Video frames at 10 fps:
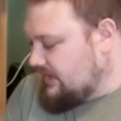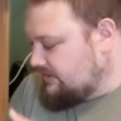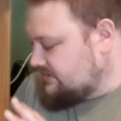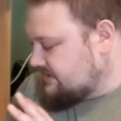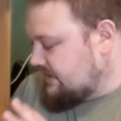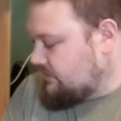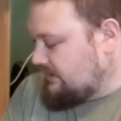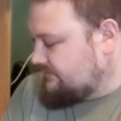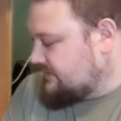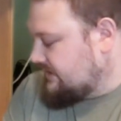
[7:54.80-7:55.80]
And the tank
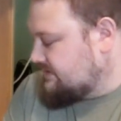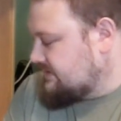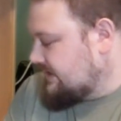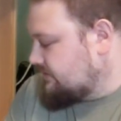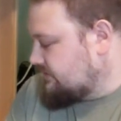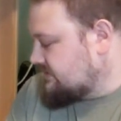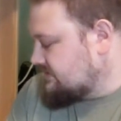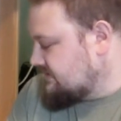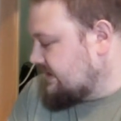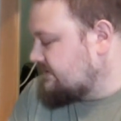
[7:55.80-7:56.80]
will have contact with this
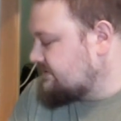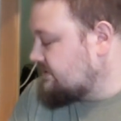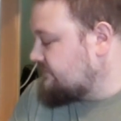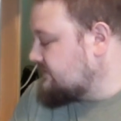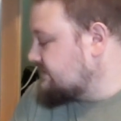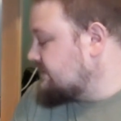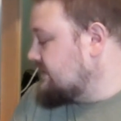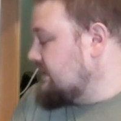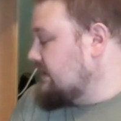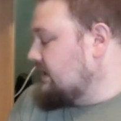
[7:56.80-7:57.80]
entire surface,
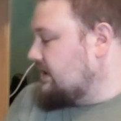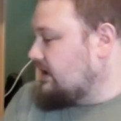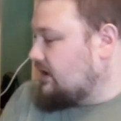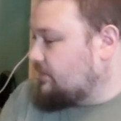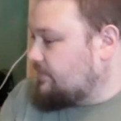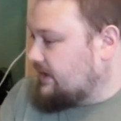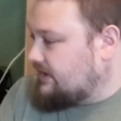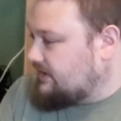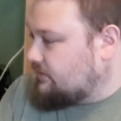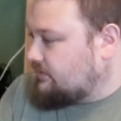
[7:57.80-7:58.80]

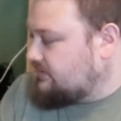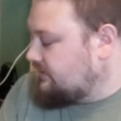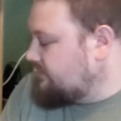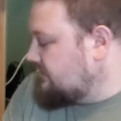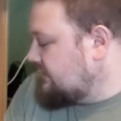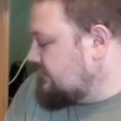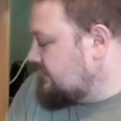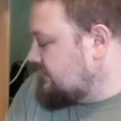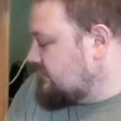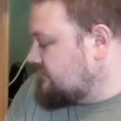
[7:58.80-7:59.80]
and it will eliminate any